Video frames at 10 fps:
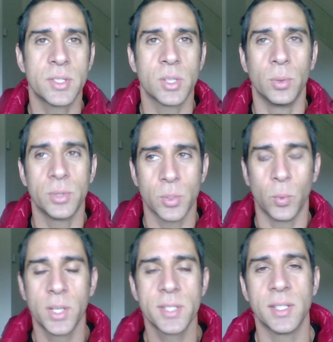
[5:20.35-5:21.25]
So
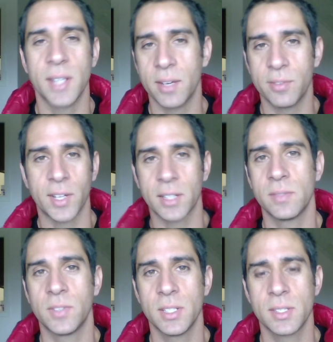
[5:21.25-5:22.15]
what is the net effect
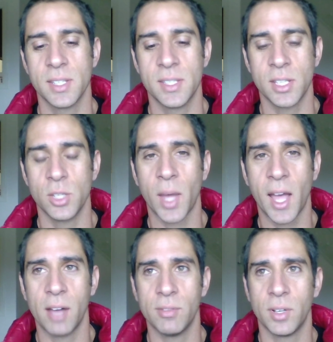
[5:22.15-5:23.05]
of this is that you have